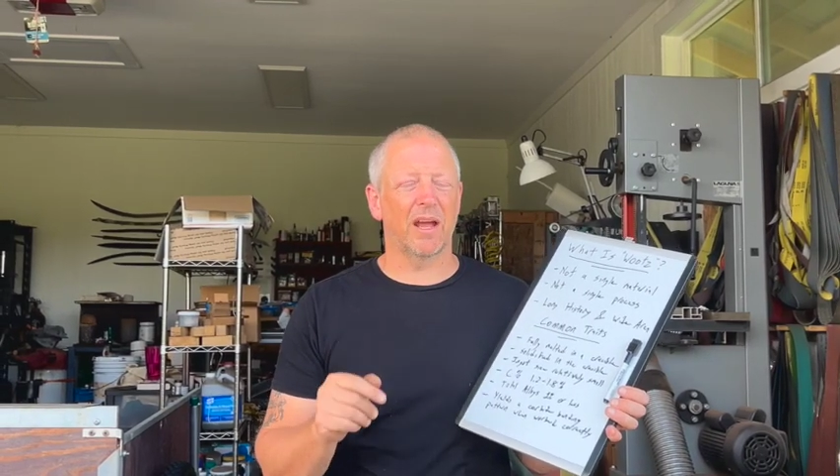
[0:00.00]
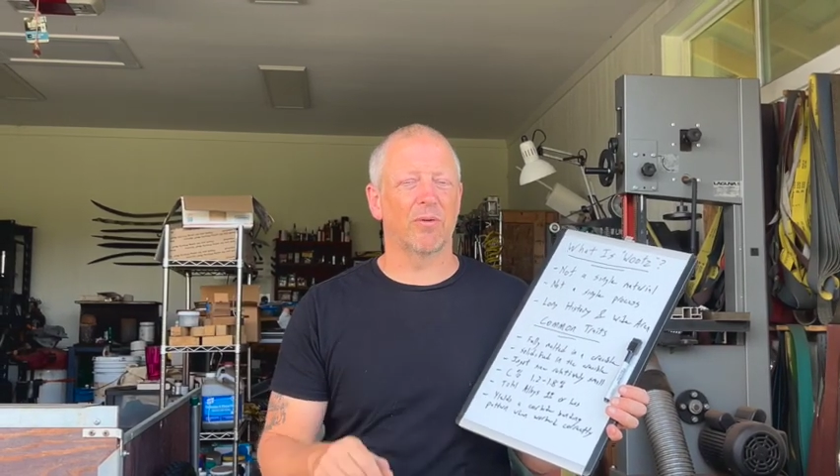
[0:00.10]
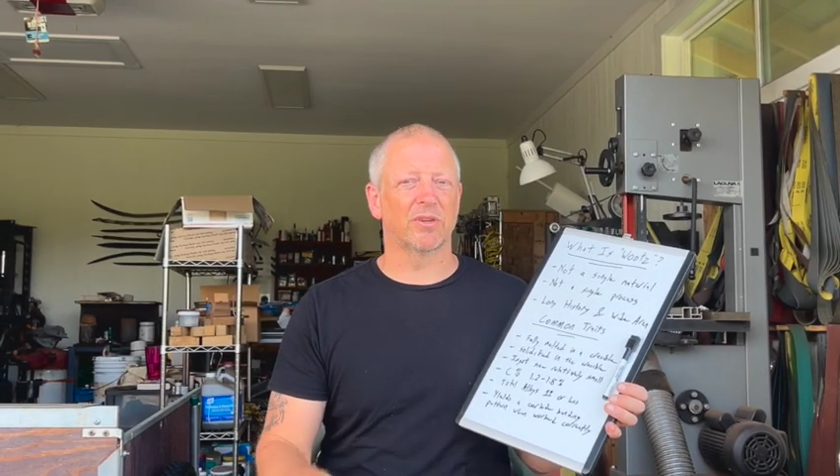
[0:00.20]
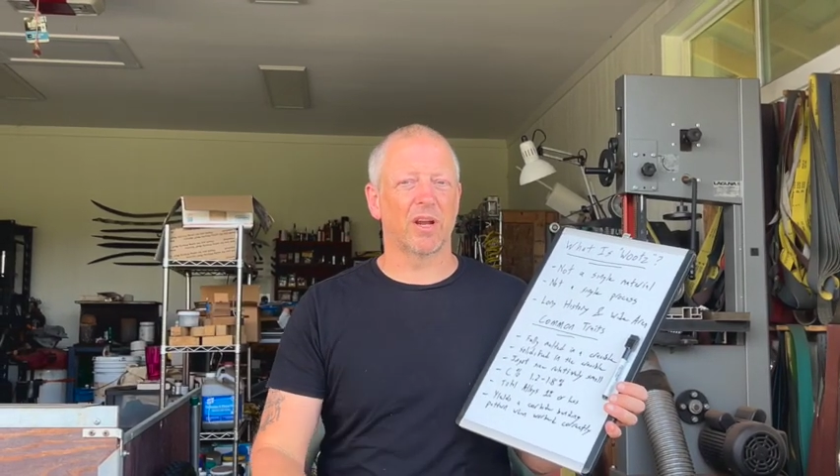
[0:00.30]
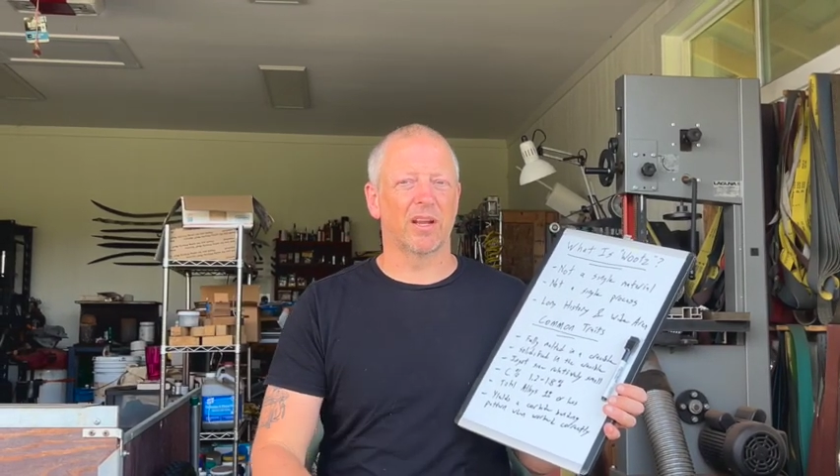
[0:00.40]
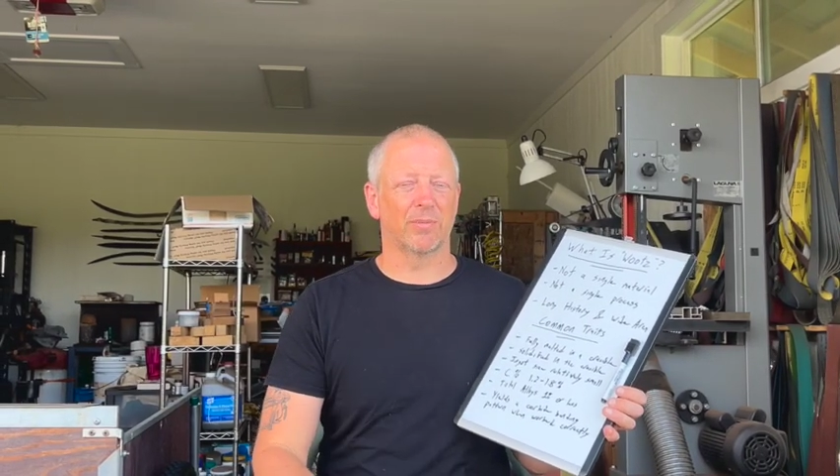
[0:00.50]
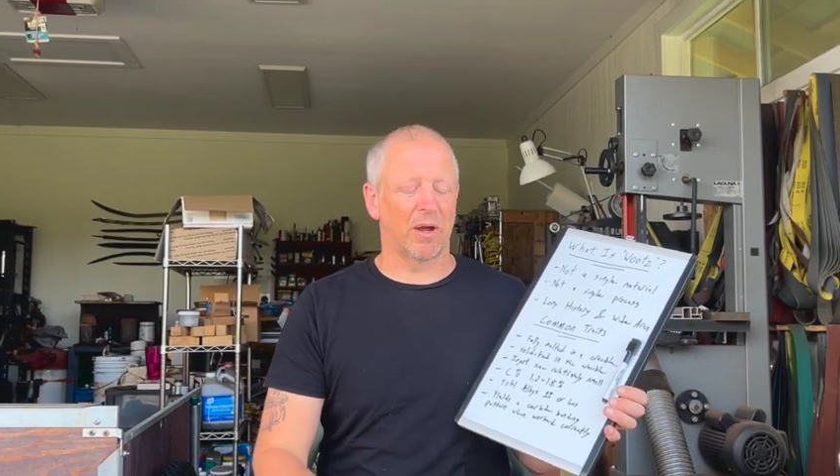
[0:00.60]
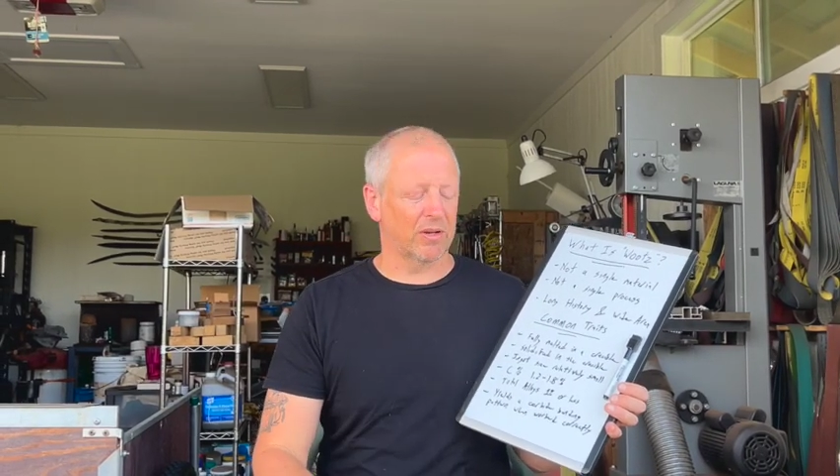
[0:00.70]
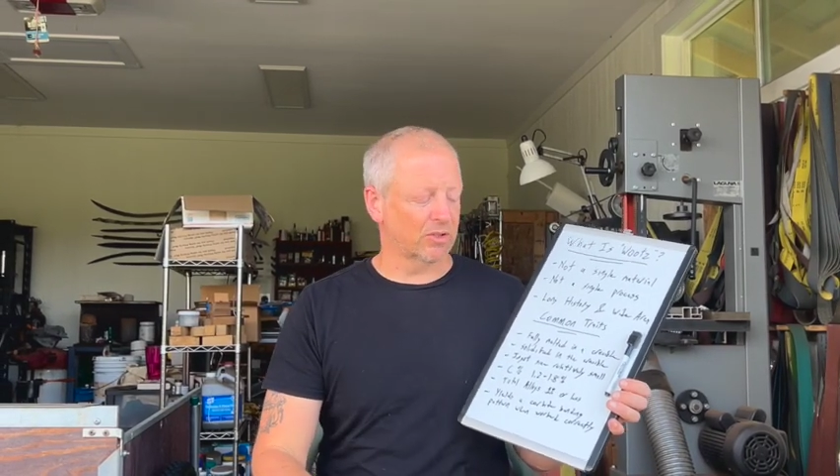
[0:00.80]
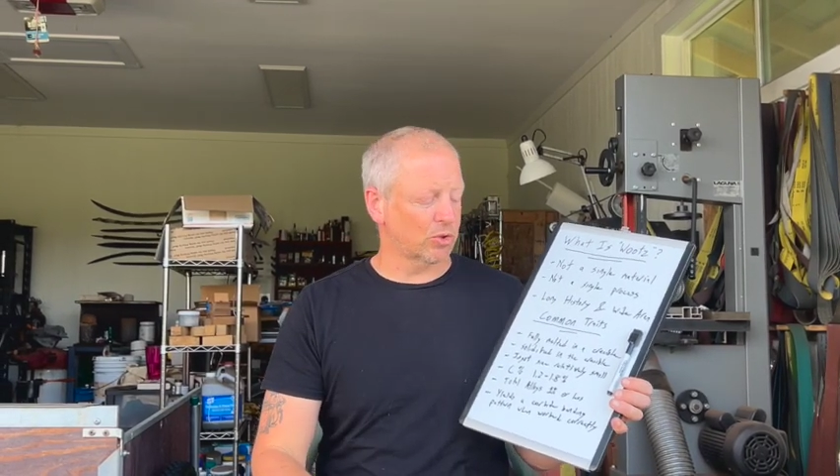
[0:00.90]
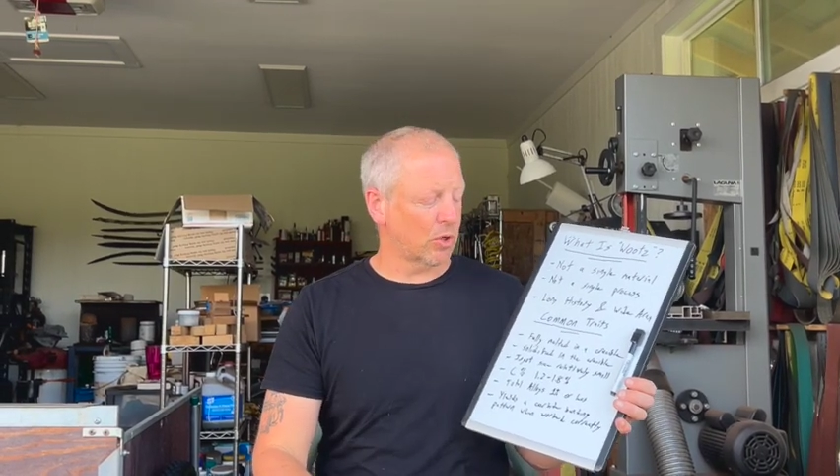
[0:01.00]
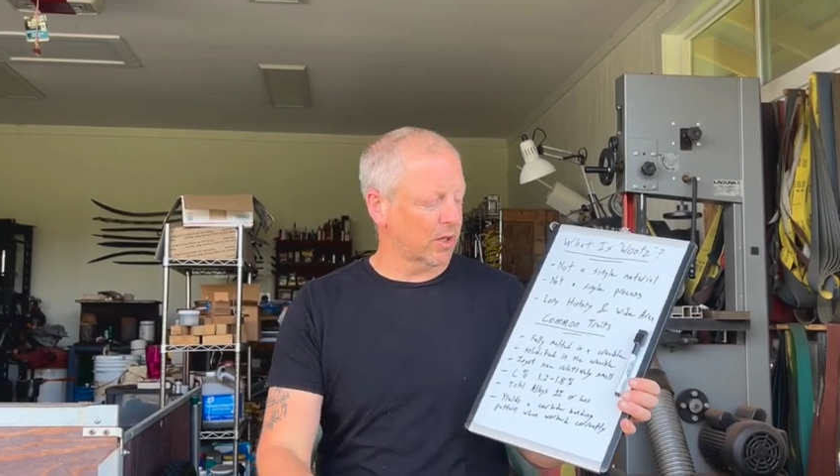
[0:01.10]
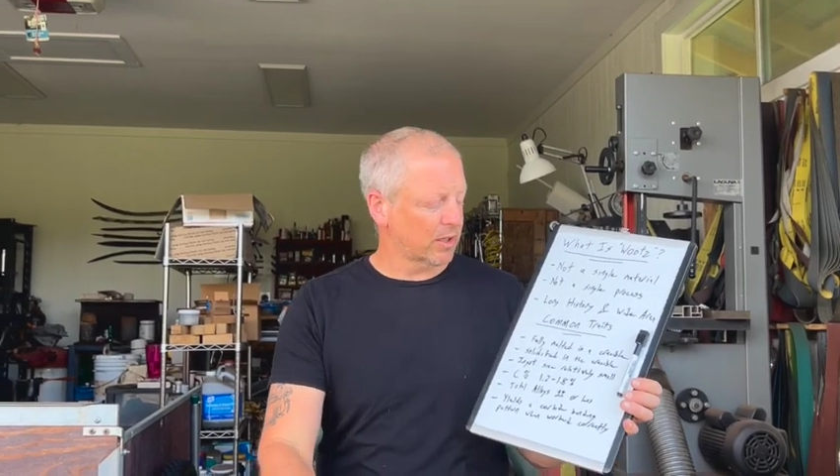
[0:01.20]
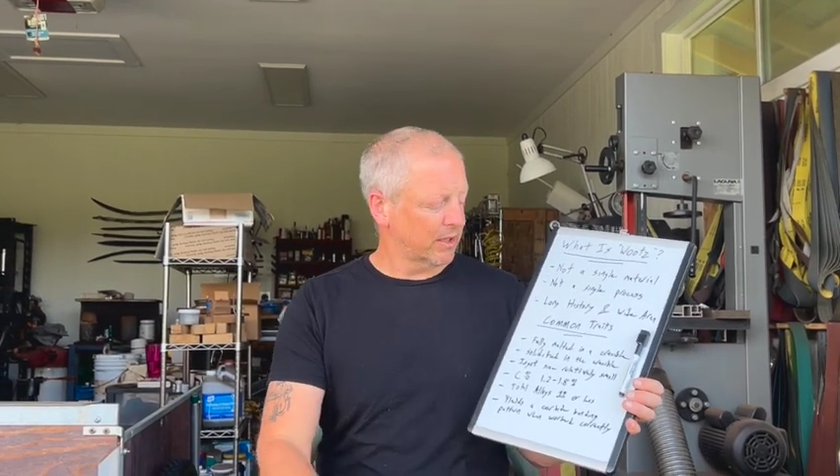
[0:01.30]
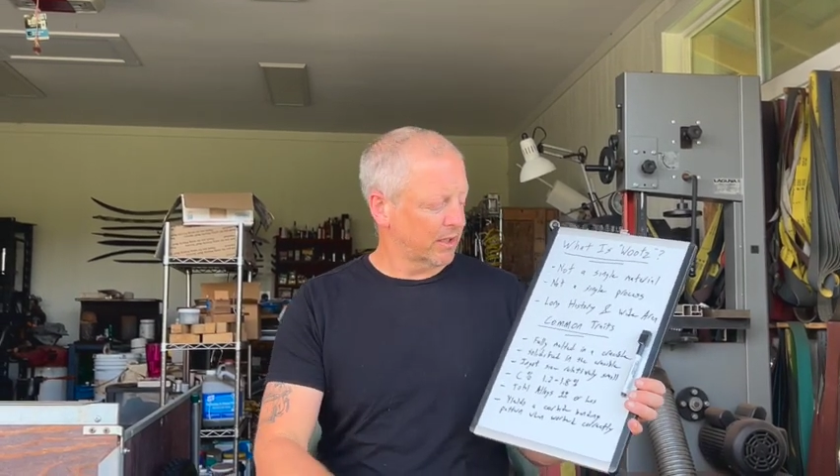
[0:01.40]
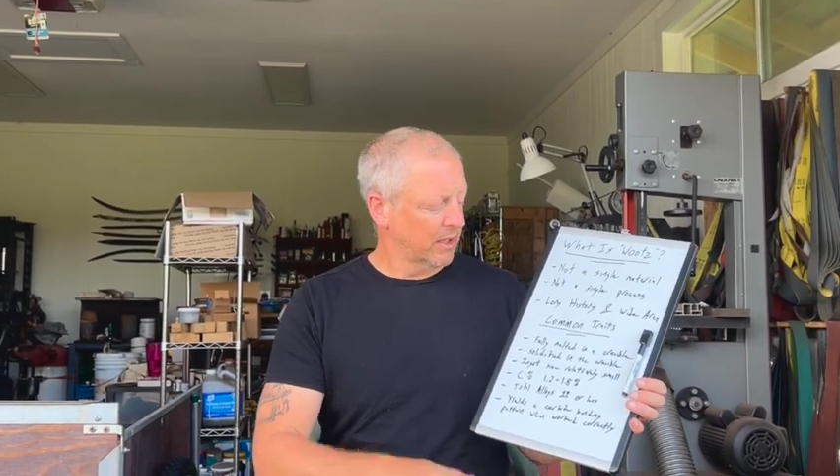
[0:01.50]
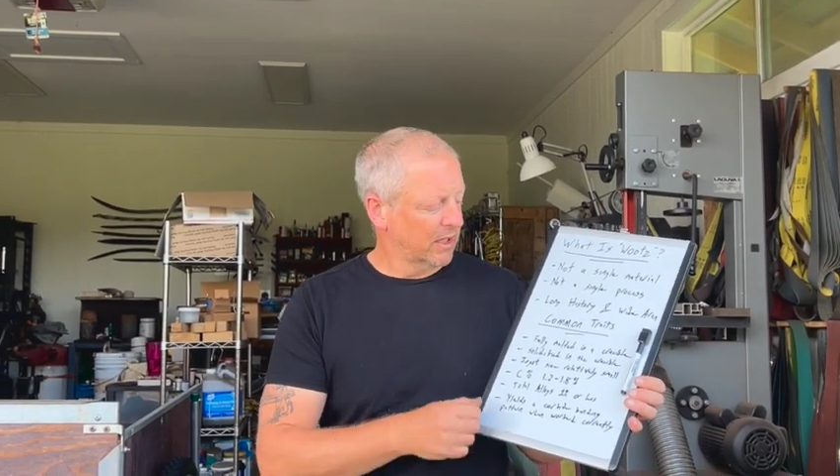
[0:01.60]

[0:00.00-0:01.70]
now we're talking about historically.